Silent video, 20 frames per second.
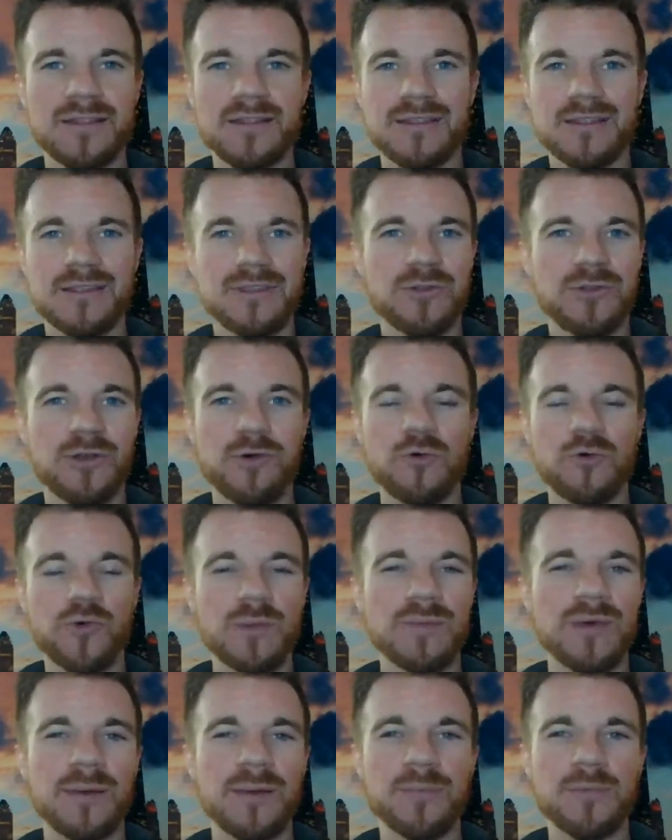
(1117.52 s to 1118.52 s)
You don't
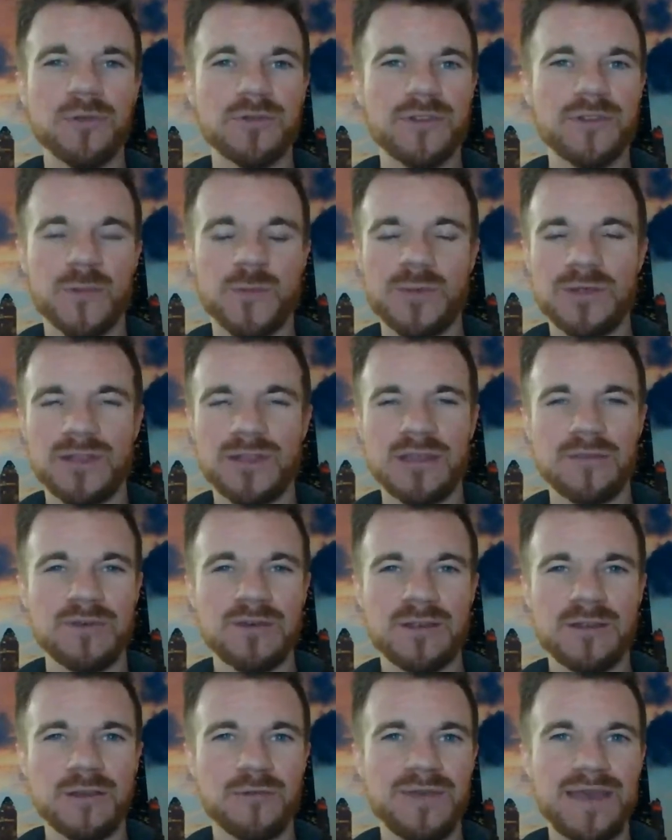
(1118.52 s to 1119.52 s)
remember the
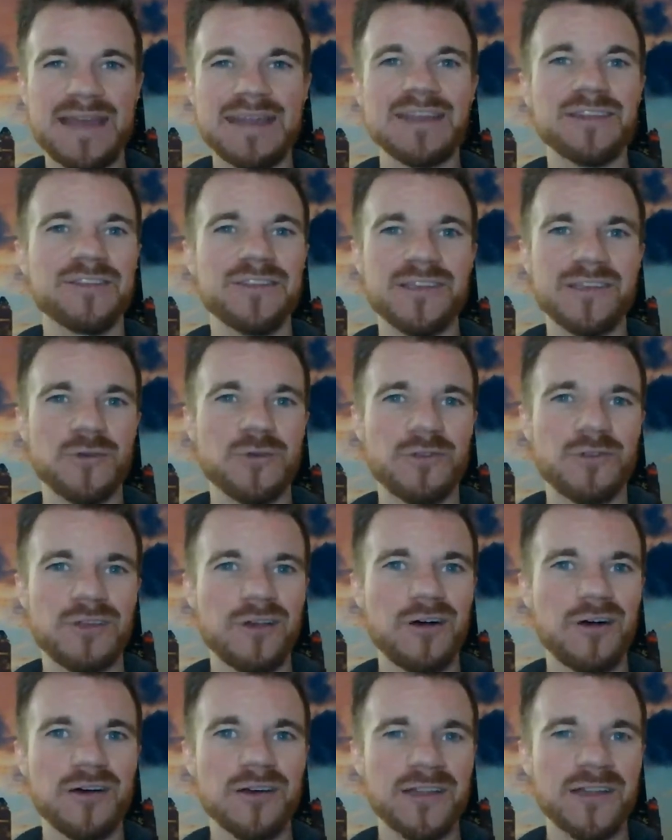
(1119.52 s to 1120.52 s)
specifics of anything you
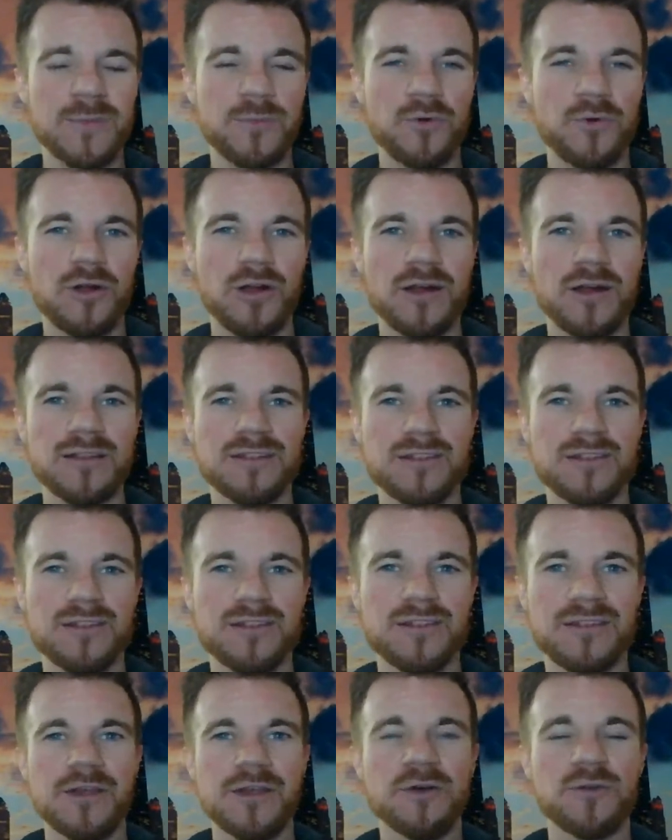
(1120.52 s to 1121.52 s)
saw anymore.
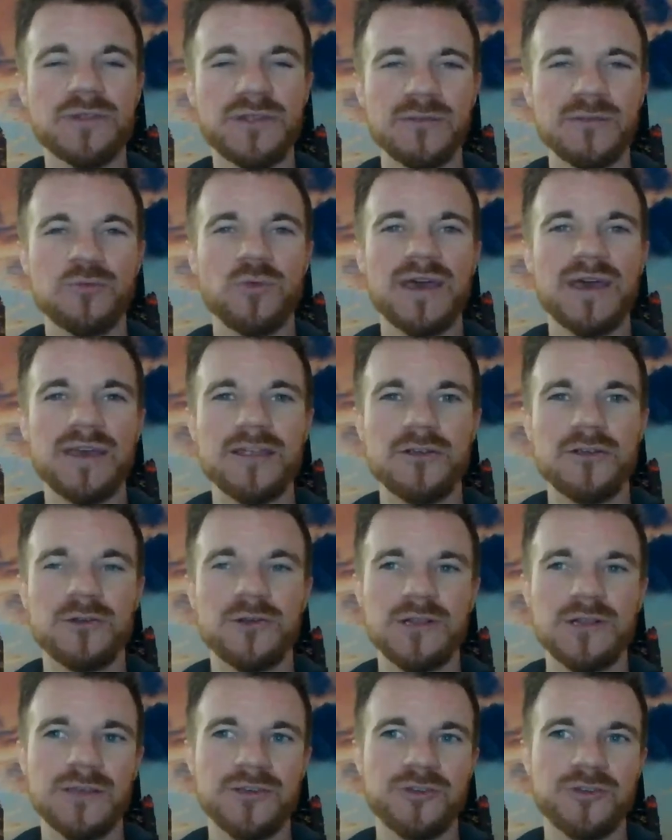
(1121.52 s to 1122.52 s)
So the only way you're
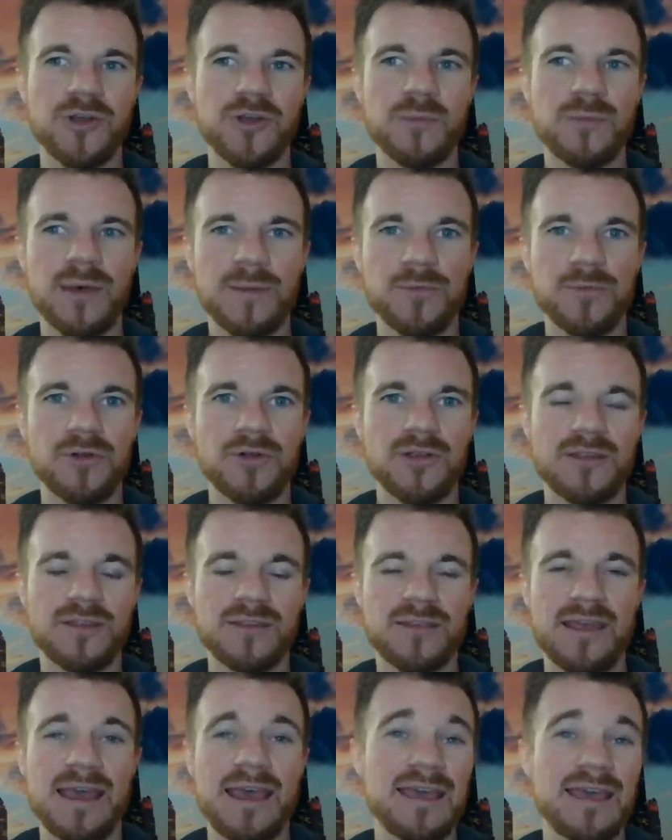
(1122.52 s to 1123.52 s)
really going to remember
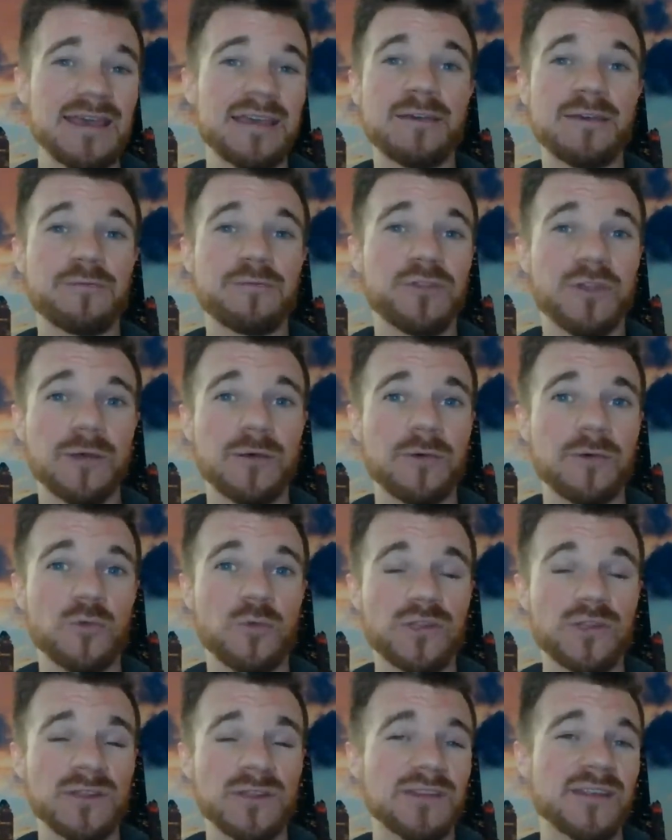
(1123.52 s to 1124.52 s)
is if the
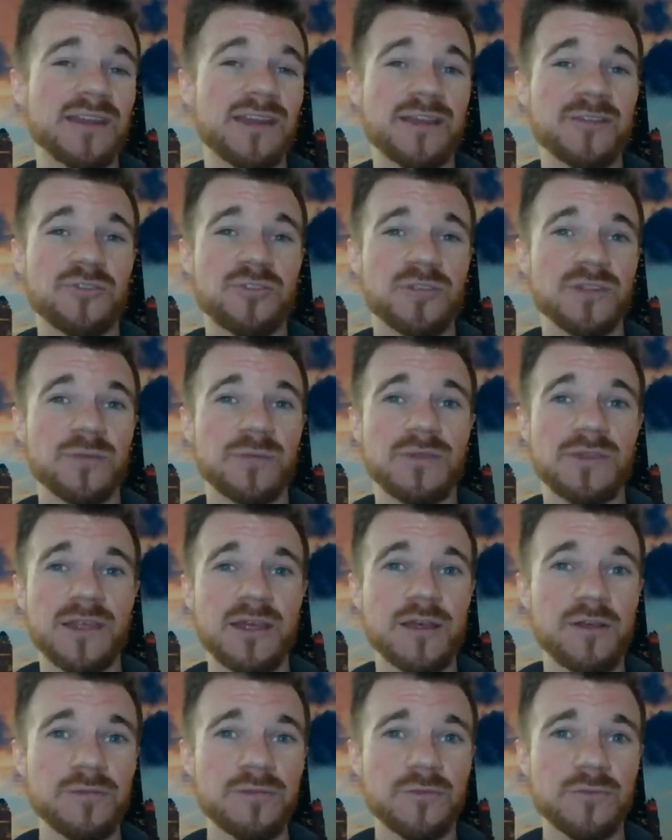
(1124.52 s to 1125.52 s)
real estate agent
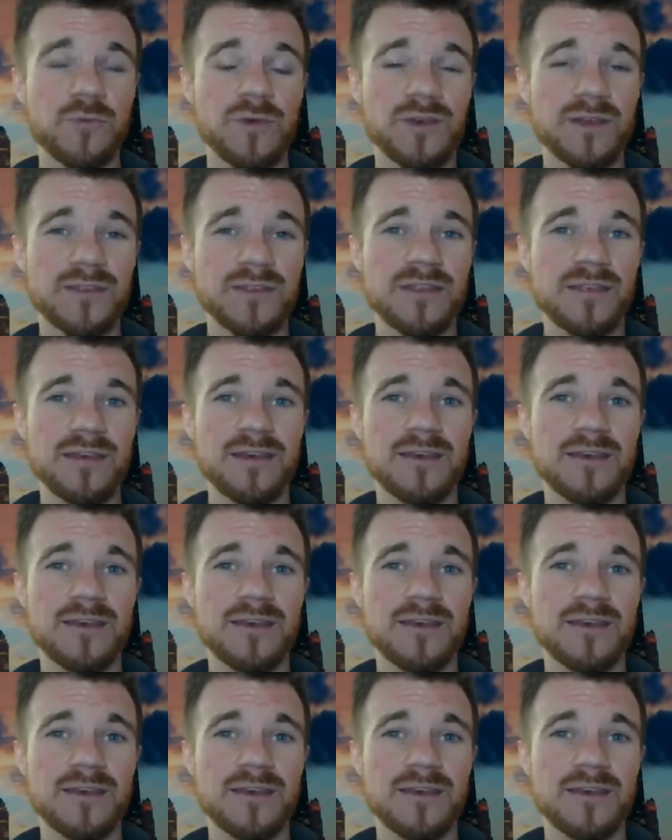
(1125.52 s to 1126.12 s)
themselves was